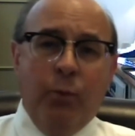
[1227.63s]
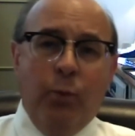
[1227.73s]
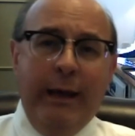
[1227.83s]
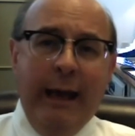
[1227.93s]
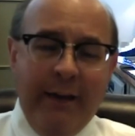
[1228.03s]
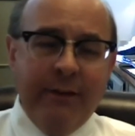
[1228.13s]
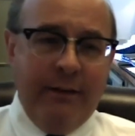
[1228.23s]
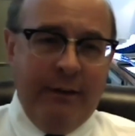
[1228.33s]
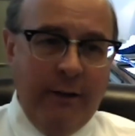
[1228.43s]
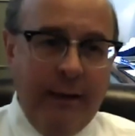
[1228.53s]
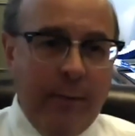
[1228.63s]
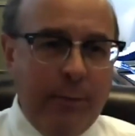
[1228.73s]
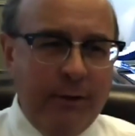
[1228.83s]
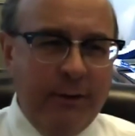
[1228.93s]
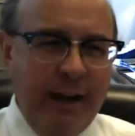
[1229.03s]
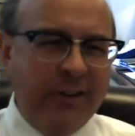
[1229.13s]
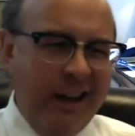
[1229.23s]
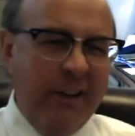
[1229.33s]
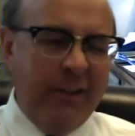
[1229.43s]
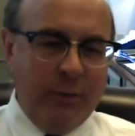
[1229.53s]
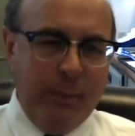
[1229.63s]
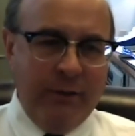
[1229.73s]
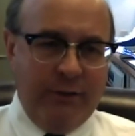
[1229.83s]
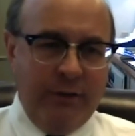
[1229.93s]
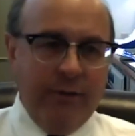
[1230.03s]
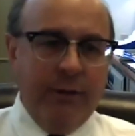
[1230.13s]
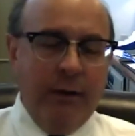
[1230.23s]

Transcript: We haven't done that because it's actually kind of expensive.